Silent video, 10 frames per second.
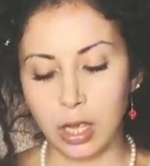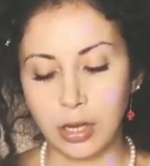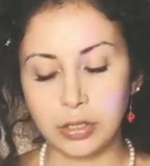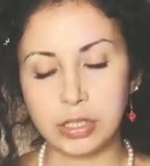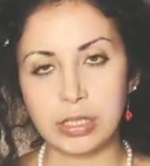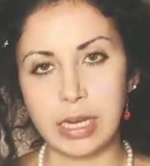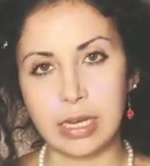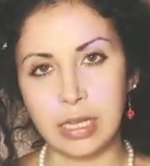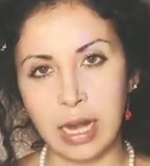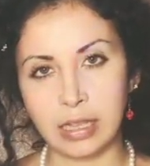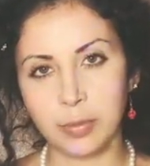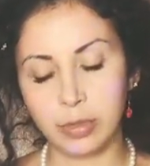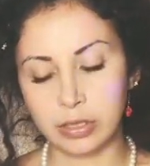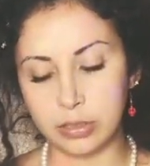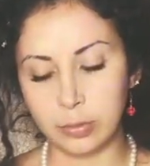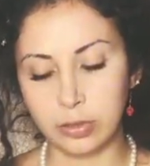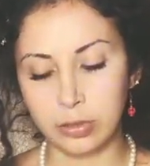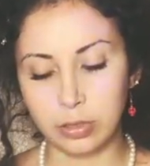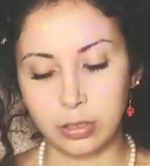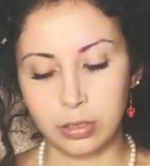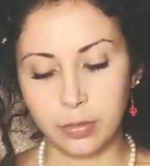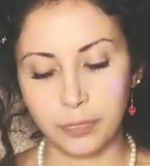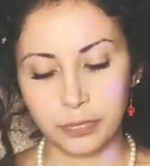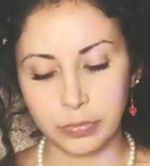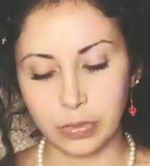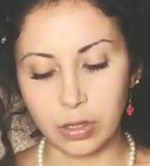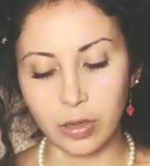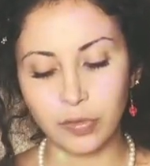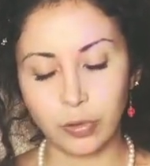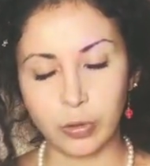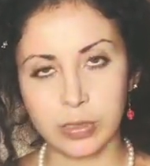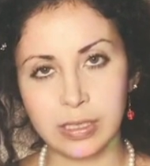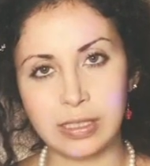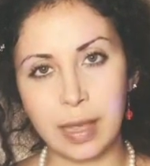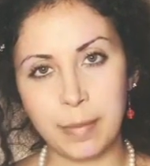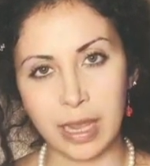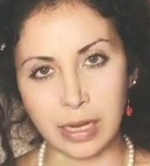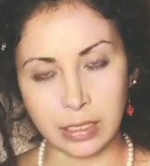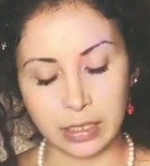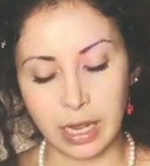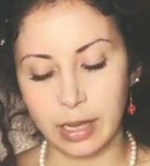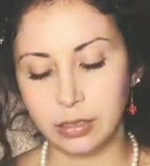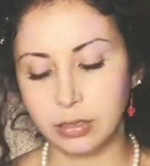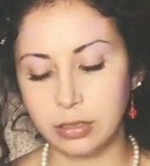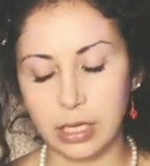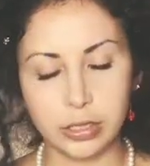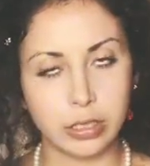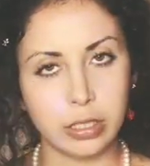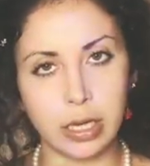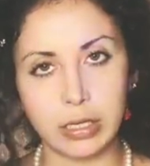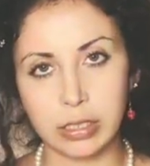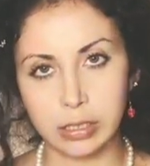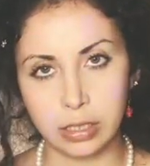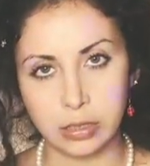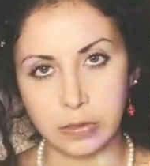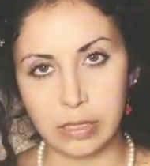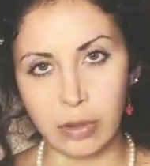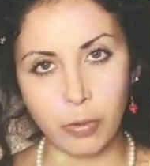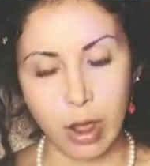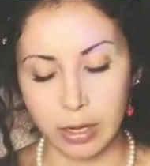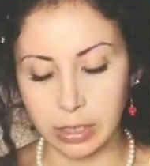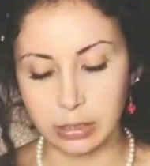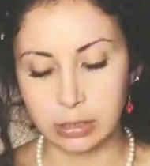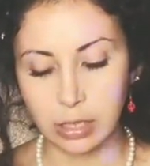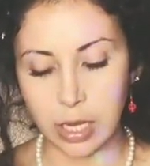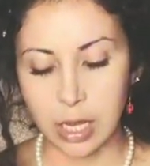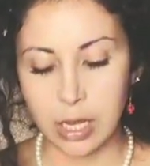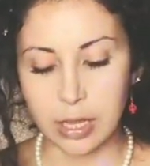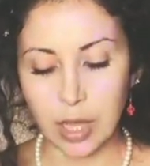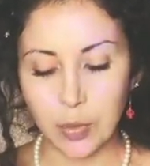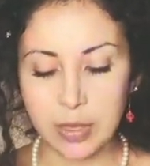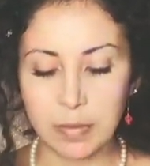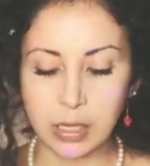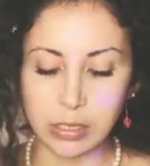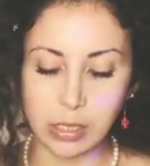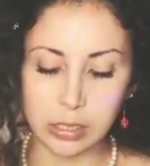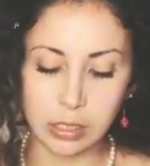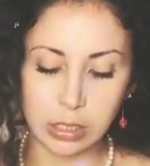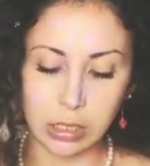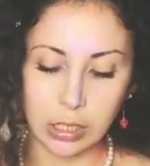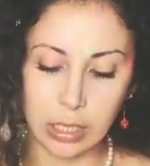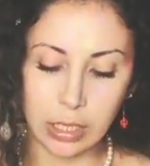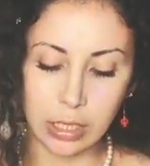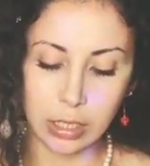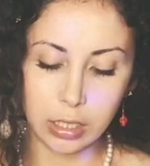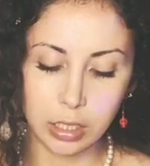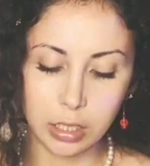understand that at the principle of growth is that pain, that tension, that dissonance, that rawness that we must essentially